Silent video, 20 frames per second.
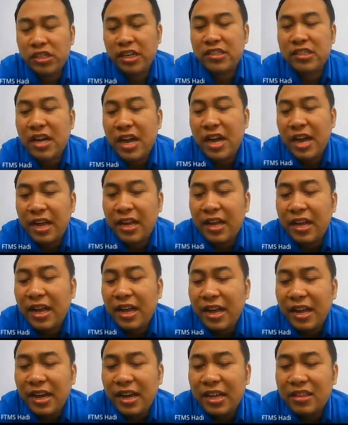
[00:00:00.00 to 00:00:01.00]
Yeah? I
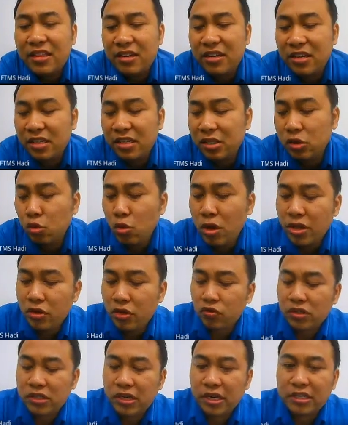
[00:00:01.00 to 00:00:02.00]
highlighted this one,
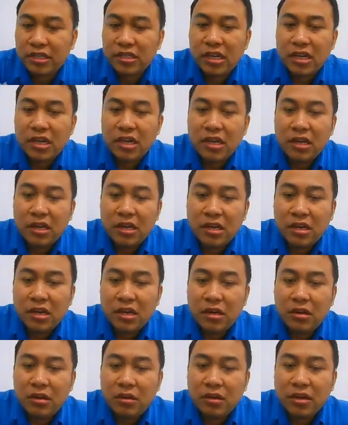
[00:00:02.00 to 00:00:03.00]
new shares.
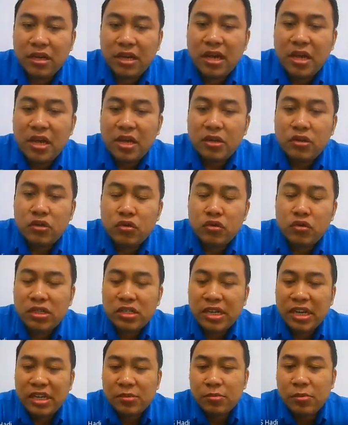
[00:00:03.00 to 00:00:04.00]
Okay, new
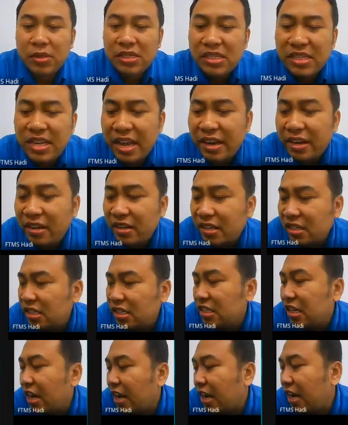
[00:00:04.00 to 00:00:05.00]
shares means that the
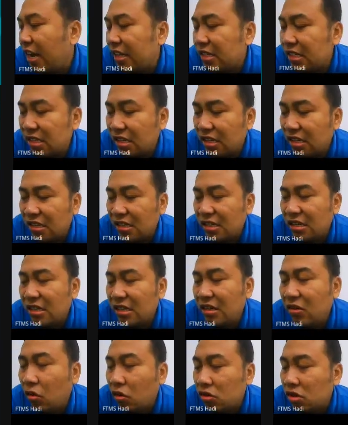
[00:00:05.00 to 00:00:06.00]
shares
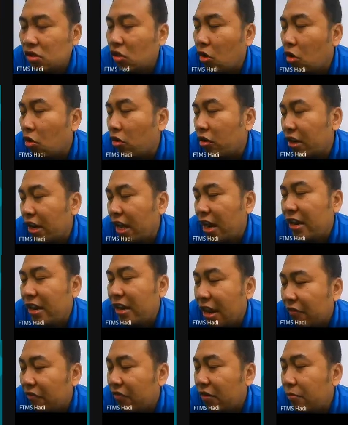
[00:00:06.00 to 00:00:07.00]
or stock that
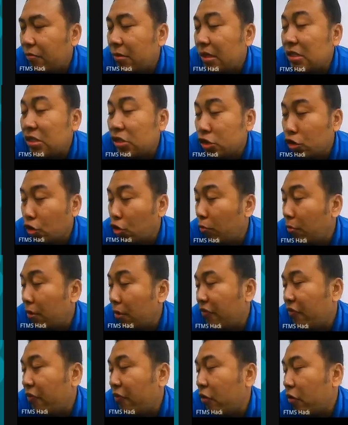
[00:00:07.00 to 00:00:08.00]
never been sold
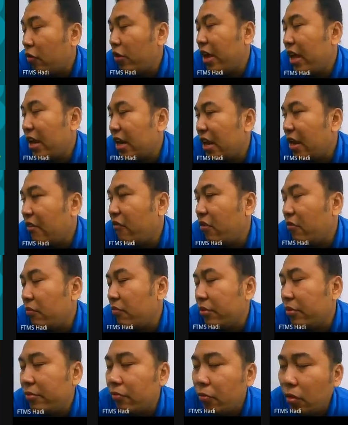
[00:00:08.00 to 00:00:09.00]
before and never
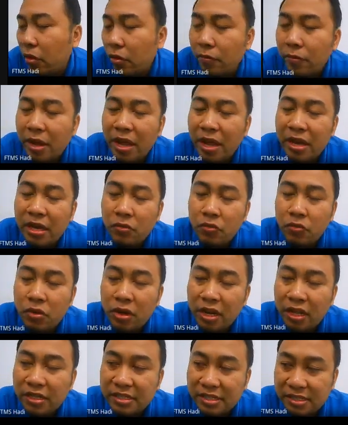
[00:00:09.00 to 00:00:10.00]
been bought by
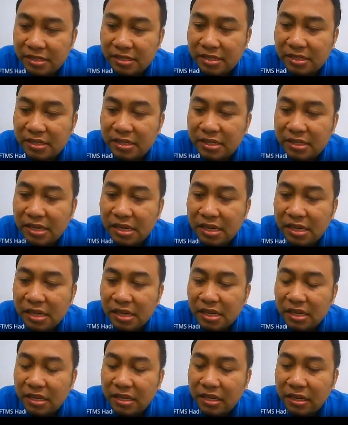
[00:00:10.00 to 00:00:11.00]
anyone else's.
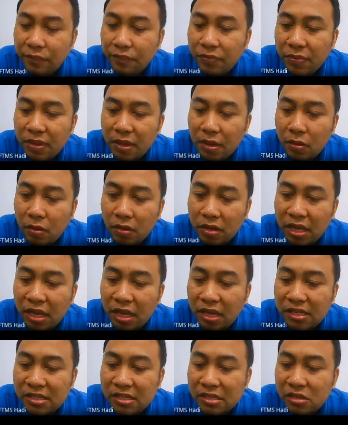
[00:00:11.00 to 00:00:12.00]
Yeah.
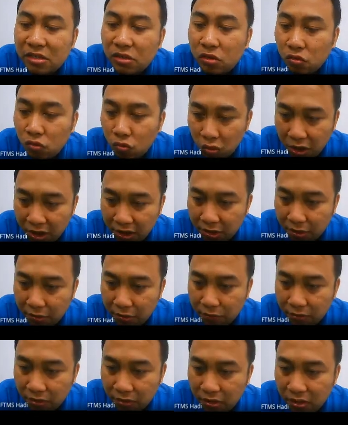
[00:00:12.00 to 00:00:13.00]
Okay, it's a new one.
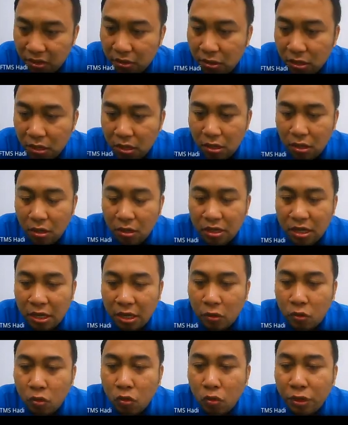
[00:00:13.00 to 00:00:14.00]
Yeah.
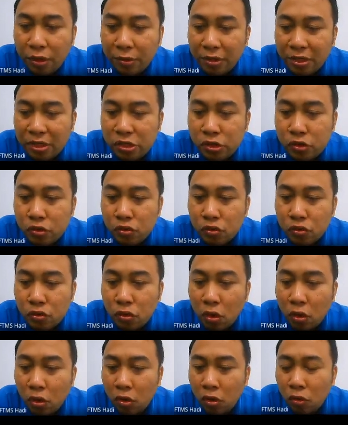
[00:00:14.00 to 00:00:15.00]
Okay, who will issue
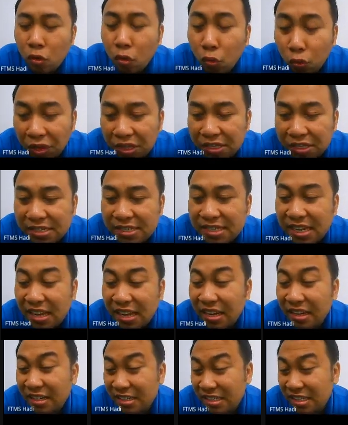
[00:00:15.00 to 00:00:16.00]
or who will
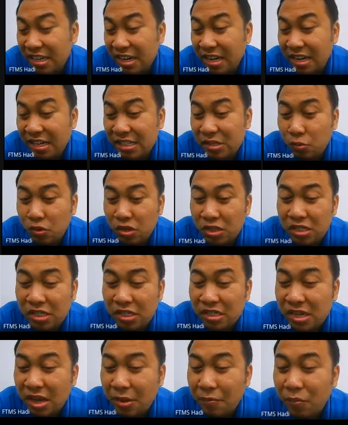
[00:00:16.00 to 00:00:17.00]
sell the shares, which
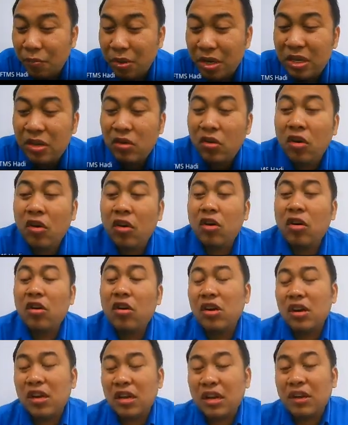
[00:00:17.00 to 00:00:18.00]
is company
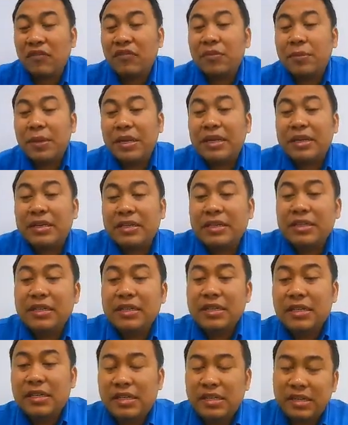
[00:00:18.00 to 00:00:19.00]
or government?
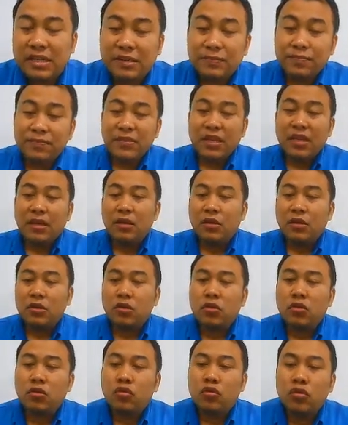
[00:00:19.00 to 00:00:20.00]
Yeah,
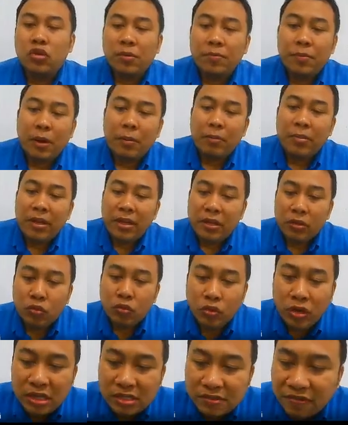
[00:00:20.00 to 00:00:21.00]
to the public
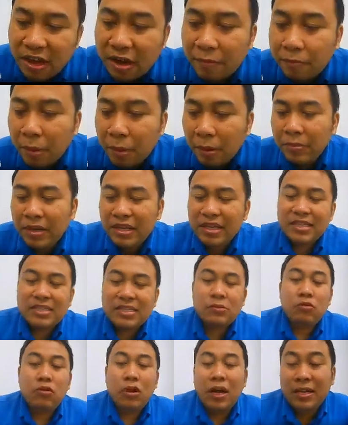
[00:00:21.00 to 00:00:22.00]
to raise fund. Public
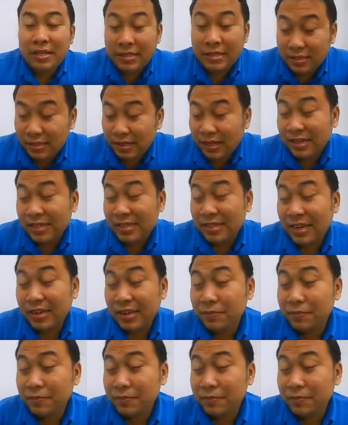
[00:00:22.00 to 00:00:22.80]
is us.